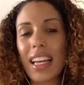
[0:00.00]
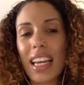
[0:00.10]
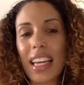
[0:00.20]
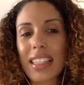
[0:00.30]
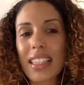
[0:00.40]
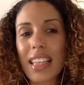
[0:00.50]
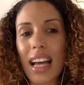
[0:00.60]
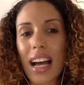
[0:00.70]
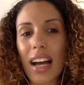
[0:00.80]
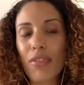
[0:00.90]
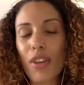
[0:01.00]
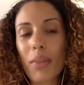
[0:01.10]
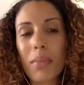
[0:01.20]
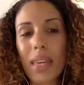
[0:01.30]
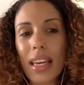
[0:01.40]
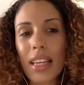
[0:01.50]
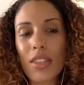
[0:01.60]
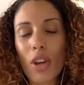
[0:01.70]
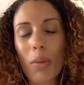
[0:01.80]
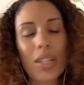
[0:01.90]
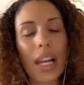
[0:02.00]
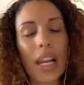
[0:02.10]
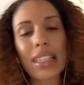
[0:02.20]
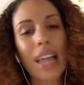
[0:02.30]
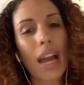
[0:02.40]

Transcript: it's for me, it's almost like time